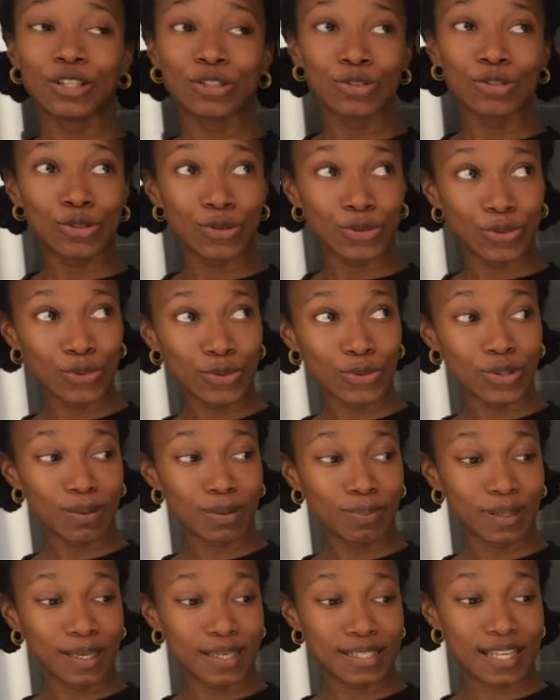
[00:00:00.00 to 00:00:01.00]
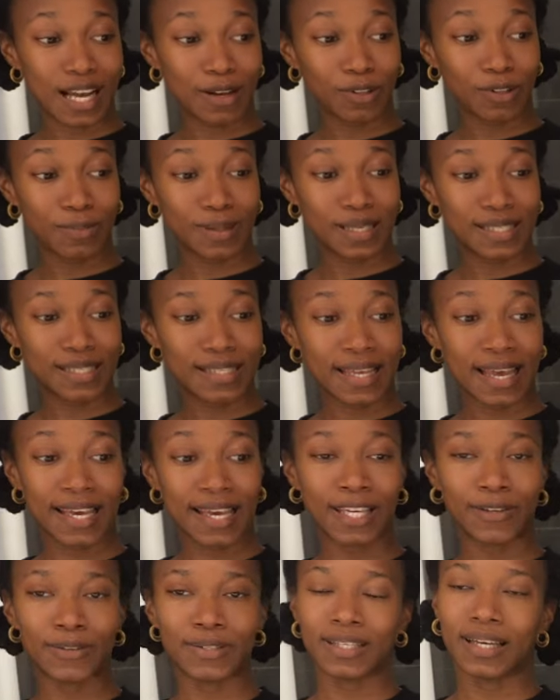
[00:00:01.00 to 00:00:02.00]
to the place that we'll be
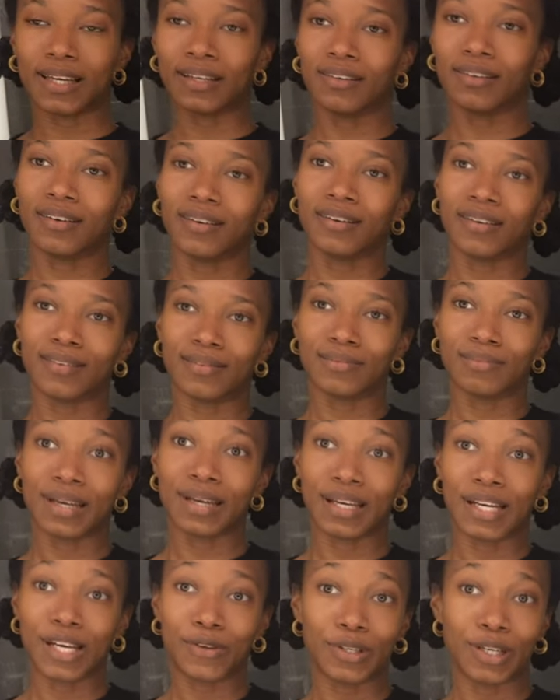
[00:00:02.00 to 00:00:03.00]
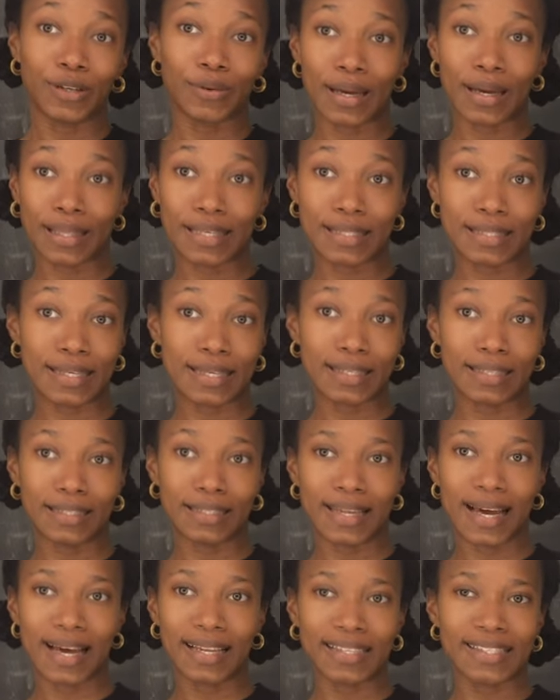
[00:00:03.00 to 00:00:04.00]
staying, he was like, oh man, I would have rather stayed
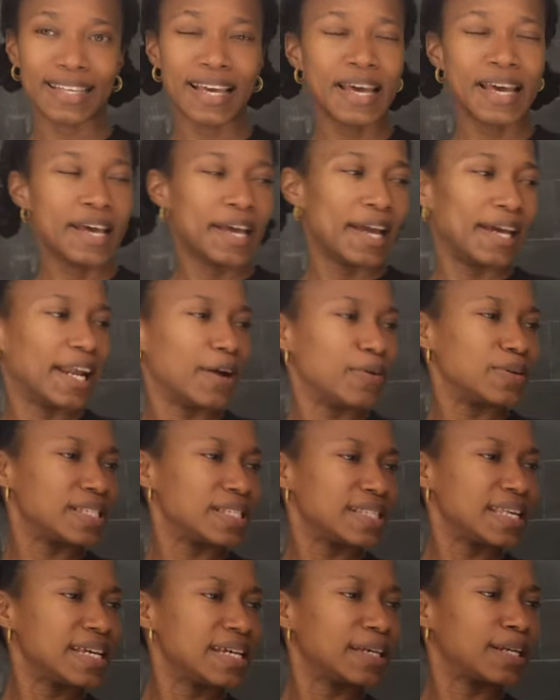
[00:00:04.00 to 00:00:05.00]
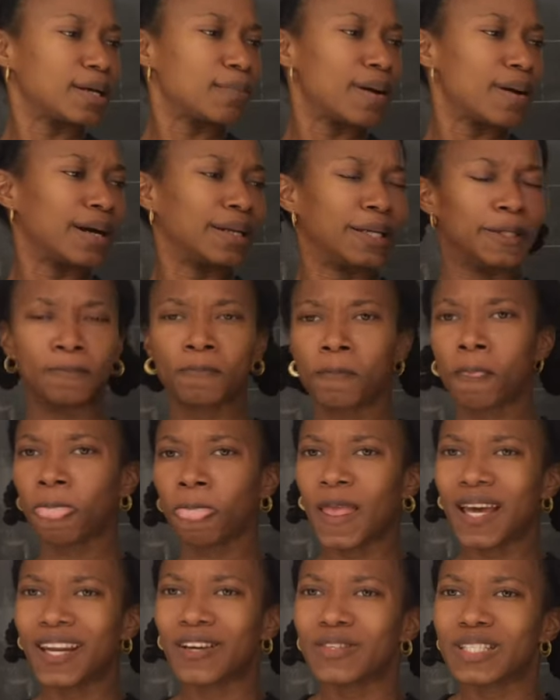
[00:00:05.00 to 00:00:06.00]
in Dallas. And I was thinking about it
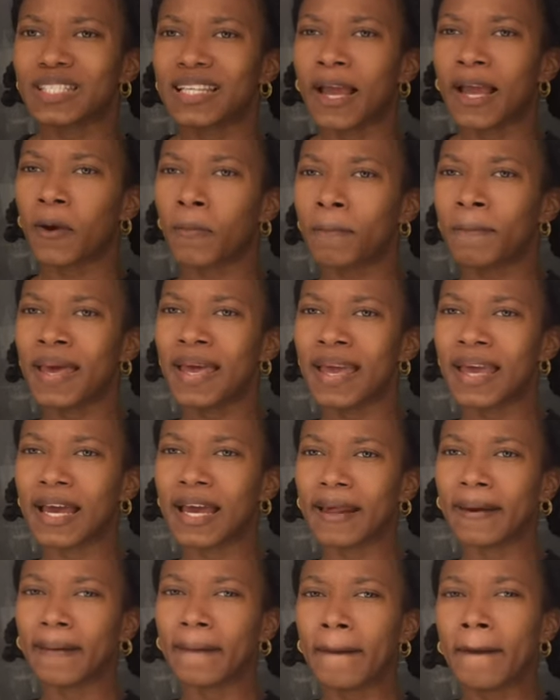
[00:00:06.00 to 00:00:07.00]
and I was like, man,